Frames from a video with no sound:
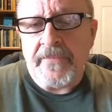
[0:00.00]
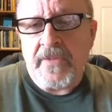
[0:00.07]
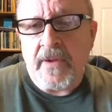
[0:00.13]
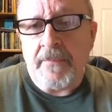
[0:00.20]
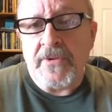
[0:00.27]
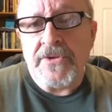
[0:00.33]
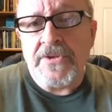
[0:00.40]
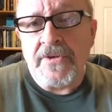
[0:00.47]

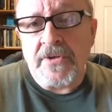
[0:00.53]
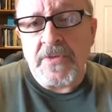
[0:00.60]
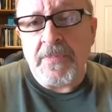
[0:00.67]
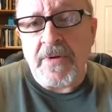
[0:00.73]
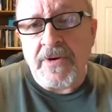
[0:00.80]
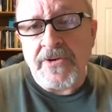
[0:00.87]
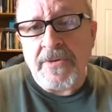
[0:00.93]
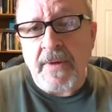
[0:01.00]
mature
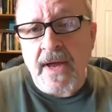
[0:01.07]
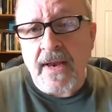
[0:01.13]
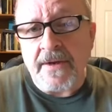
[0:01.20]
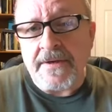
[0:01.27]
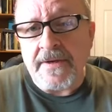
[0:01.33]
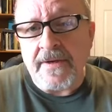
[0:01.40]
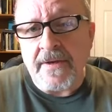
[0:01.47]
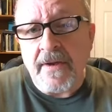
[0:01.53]

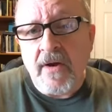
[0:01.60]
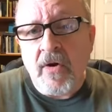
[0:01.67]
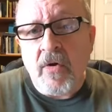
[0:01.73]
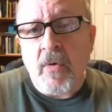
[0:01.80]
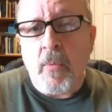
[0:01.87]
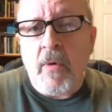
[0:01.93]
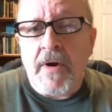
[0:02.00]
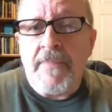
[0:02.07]
spirituality, or
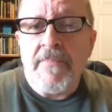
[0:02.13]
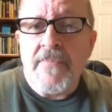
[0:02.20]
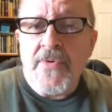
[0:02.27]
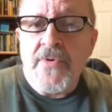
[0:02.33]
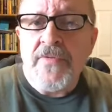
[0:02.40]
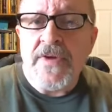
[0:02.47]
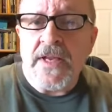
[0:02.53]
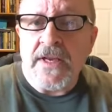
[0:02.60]
one
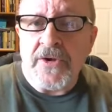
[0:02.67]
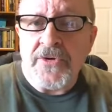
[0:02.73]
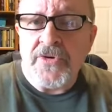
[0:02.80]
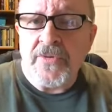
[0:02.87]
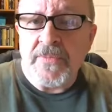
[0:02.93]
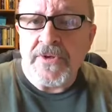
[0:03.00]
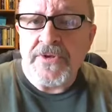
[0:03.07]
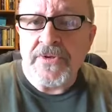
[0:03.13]
moving
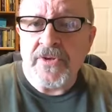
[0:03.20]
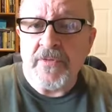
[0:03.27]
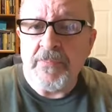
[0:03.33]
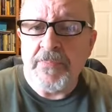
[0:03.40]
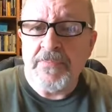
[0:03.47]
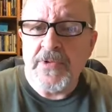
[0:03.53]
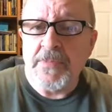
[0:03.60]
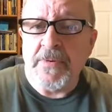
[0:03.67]
into mature
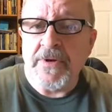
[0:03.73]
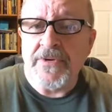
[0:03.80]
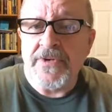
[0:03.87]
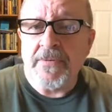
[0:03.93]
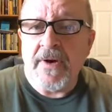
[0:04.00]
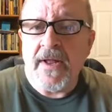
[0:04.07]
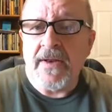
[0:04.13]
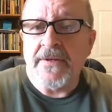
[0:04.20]

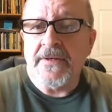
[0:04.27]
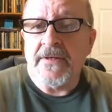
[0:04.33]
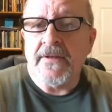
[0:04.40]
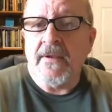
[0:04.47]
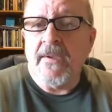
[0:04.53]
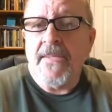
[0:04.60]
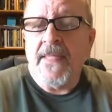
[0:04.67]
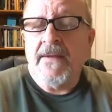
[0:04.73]
spirituality.
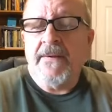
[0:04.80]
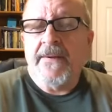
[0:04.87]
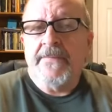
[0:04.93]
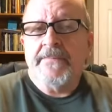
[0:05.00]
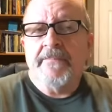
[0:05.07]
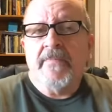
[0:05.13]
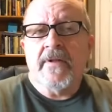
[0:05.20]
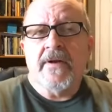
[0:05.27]

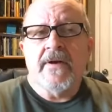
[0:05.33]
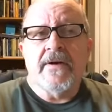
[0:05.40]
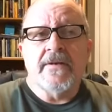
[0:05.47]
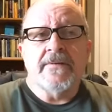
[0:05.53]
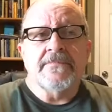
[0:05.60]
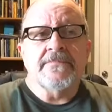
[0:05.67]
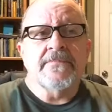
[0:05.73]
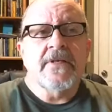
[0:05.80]

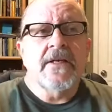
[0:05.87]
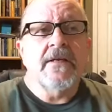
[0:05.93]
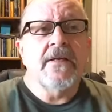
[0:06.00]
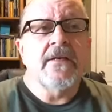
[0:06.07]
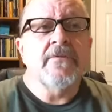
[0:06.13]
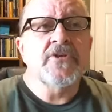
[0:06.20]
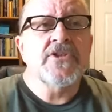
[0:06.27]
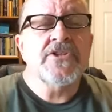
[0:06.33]

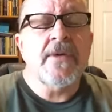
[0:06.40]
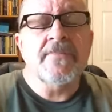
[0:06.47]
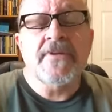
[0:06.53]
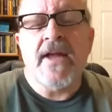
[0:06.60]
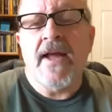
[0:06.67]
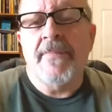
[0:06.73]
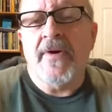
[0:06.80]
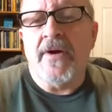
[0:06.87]
It was some
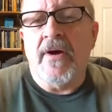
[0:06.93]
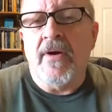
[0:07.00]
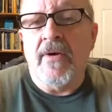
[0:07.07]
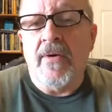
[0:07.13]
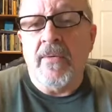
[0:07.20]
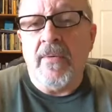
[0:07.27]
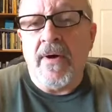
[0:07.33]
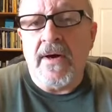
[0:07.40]
time
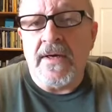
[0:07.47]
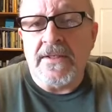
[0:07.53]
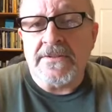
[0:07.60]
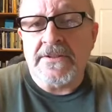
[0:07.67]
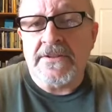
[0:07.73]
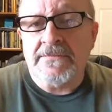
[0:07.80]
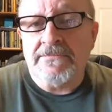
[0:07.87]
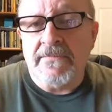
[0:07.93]
ago,
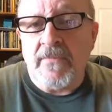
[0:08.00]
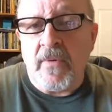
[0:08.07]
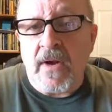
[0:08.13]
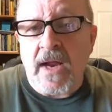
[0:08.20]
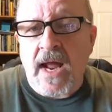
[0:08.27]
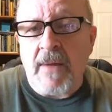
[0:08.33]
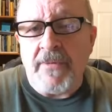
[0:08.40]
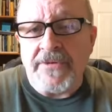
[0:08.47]

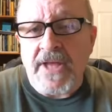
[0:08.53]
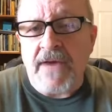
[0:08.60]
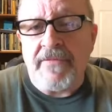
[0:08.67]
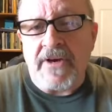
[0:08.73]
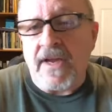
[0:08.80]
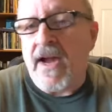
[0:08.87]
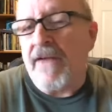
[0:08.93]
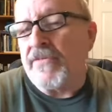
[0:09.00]
I was having
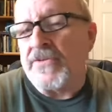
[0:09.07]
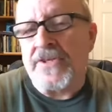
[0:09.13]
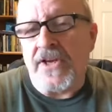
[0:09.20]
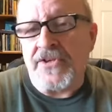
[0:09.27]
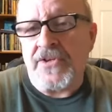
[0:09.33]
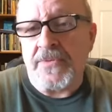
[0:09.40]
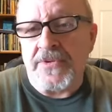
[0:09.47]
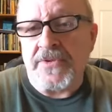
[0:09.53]
a
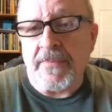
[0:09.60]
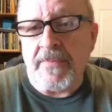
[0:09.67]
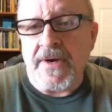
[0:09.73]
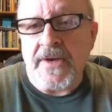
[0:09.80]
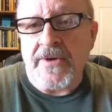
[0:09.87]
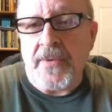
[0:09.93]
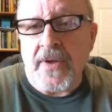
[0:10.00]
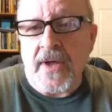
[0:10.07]
conversation with somebody.
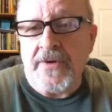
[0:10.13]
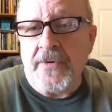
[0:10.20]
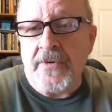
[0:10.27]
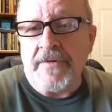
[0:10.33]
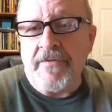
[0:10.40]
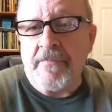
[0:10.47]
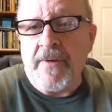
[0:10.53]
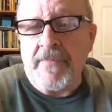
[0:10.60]
I don't
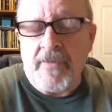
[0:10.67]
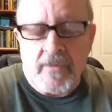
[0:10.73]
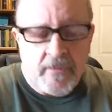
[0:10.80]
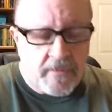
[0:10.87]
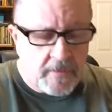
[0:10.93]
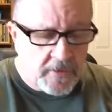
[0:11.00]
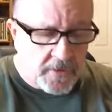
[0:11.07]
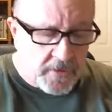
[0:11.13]
even remember
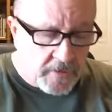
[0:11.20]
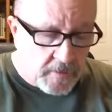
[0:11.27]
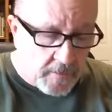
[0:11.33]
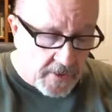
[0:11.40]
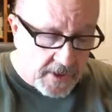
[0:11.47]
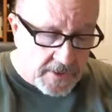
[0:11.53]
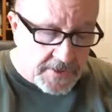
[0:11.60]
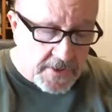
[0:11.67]
who it
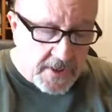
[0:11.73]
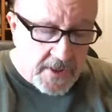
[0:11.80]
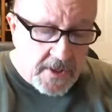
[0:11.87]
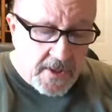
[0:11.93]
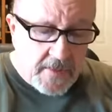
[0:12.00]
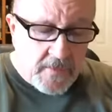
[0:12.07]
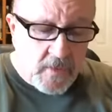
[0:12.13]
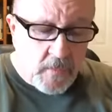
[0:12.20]
was,
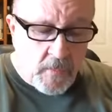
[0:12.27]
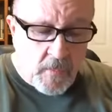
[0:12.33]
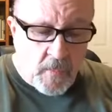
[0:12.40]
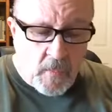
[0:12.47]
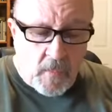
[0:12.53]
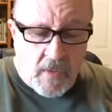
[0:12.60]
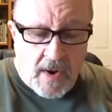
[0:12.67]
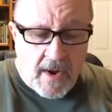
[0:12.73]
but
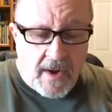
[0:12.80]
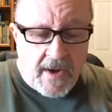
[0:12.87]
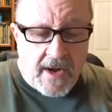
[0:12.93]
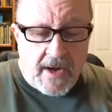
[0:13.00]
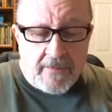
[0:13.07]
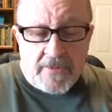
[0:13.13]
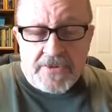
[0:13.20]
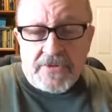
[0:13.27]

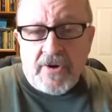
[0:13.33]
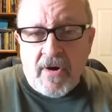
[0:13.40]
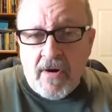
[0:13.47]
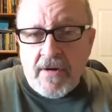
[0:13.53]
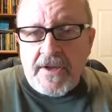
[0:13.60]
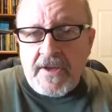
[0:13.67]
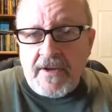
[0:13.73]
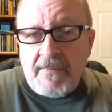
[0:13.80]
I was
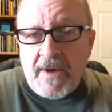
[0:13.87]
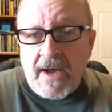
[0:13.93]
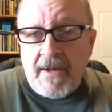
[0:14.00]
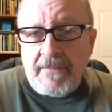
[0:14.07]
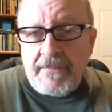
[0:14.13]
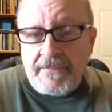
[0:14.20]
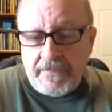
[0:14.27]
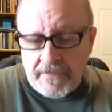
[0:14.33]
talking
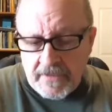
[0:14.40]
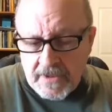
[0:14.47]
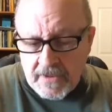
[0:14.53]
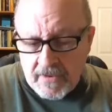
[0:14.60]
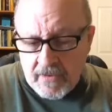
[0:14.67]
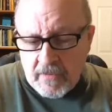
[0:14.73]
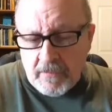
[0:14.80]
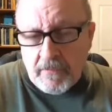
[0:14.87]
about, you
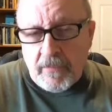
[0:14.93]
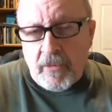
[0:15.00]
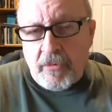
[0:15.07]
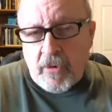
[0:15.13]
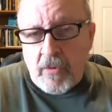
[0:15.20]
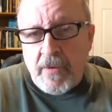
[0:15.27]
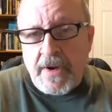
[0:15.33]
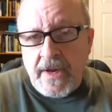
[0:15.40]
know,
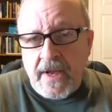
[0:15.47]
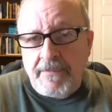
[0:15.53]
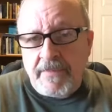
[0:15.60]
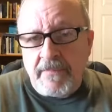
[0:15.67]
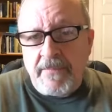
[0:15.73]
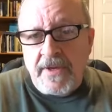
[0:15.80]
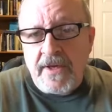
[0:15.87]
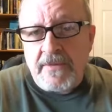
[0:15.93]
growing up
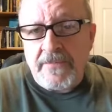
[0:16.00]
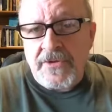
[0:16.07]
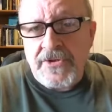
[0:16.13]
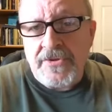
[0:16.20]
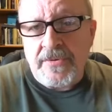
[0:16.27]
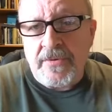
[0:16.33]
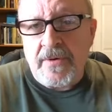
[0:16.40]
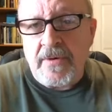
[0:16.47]
and being
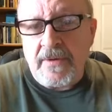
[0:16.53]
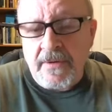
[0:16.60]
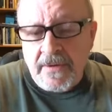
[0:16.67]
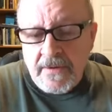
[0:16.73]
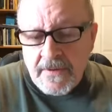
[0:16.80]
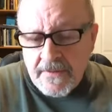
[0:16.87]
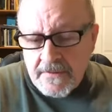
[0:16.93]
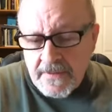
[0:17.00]
mature
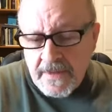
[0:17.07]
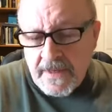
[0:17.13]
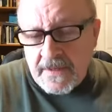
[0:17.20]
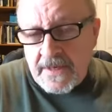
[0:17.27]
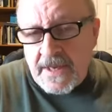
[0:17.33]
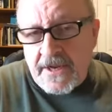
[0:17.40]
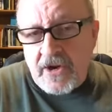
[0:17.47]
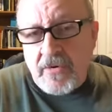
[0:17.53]

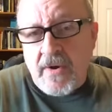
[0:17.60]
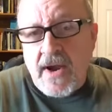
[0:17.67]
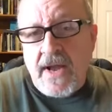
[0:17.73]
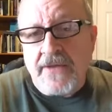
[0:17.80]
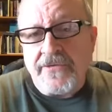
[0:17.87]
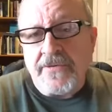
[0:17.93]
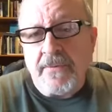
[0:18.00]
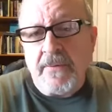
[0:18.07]
in
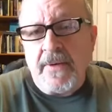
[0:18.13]
Christ.